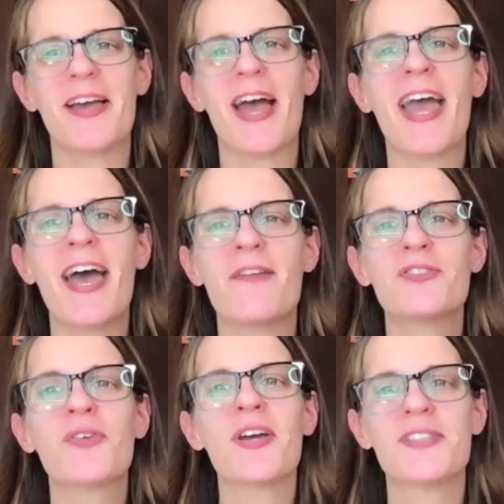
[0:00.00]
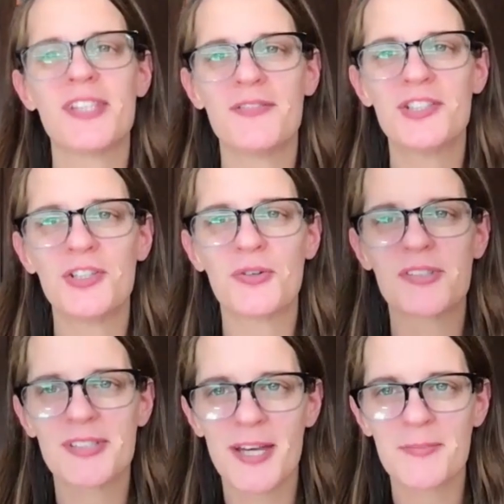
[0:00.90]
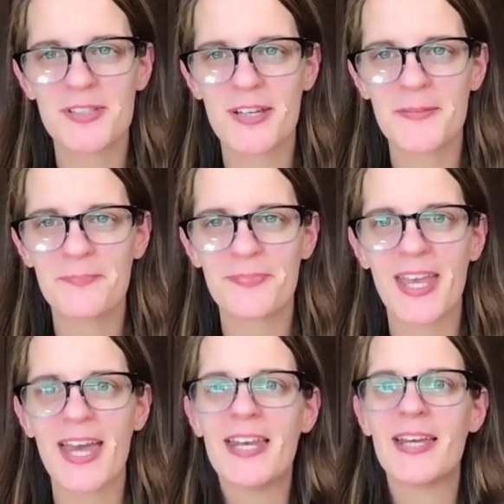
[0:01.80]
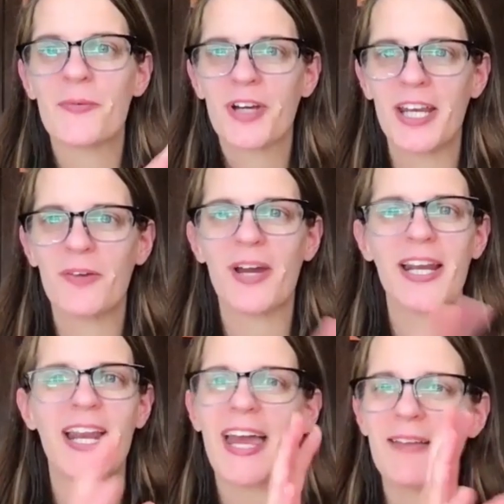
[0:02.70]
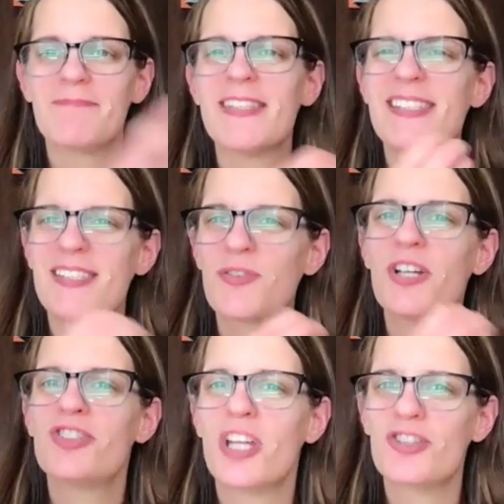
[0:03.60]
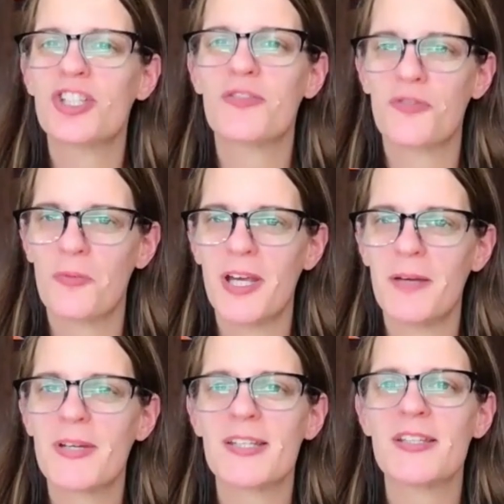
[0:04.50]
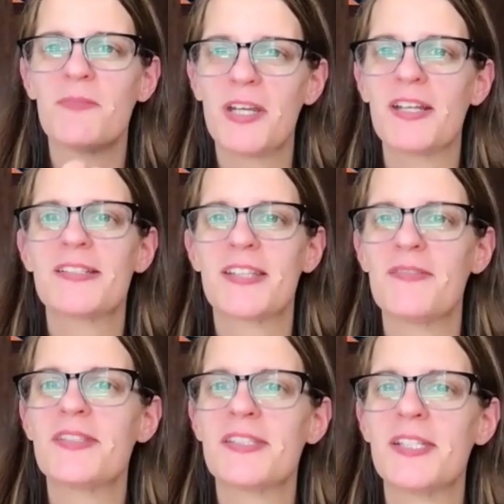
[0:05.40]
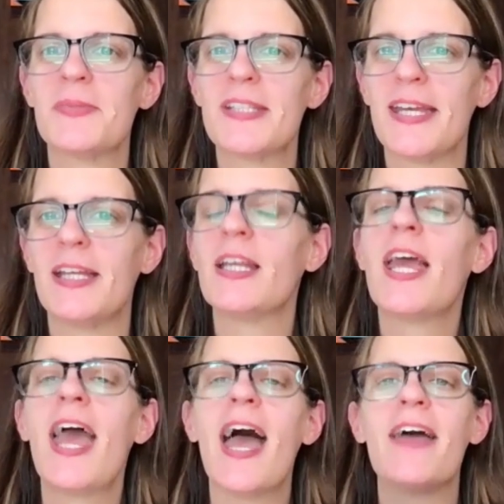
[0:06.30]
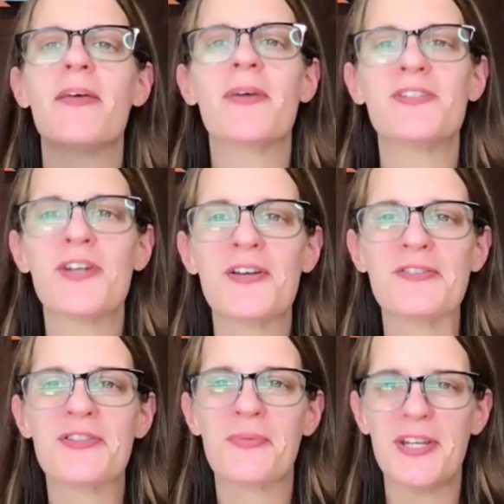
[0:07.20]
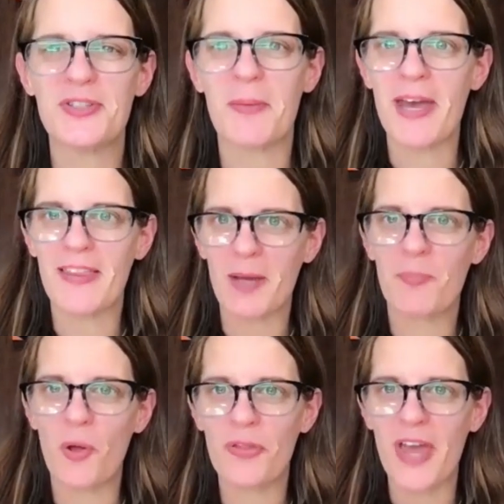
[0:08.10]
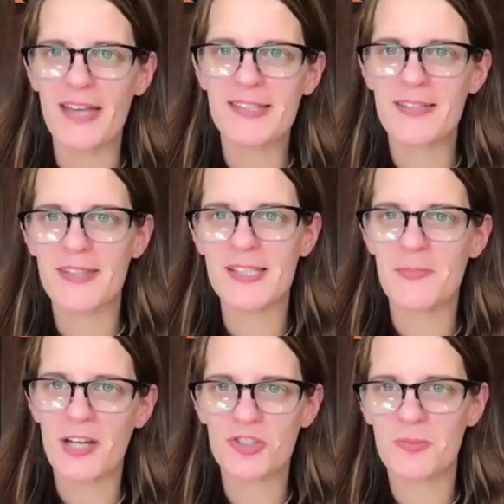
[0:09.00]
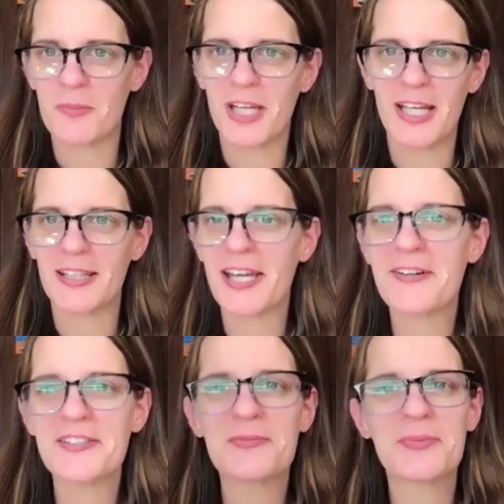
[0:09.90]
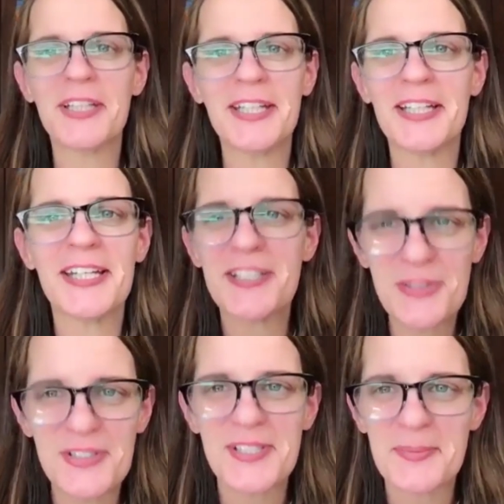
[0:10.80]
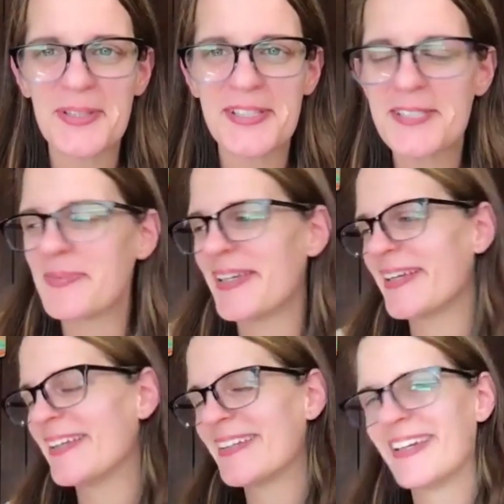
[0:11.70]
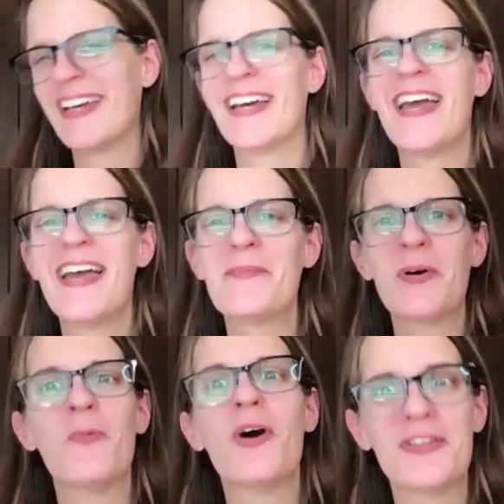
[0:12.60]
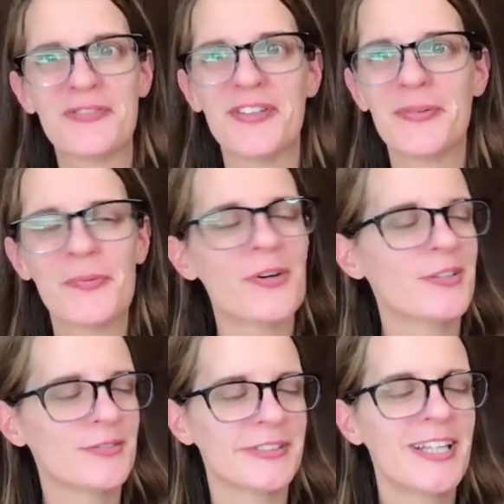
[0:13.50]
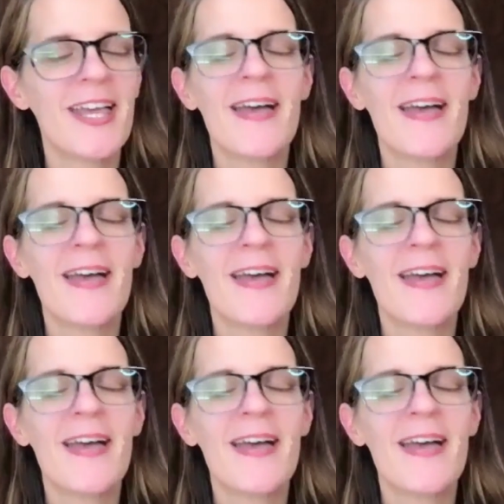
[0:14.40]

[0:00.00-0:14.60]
I have a 17-year-old stepson, and we're getting ready. And this is very challenging for me because I've been in his life since he was 8. And then my daughter's 3. So I'm at like both ends of the spectrum. I'm getting there. It's really an interesting place to be in, but wonderful, wonderful.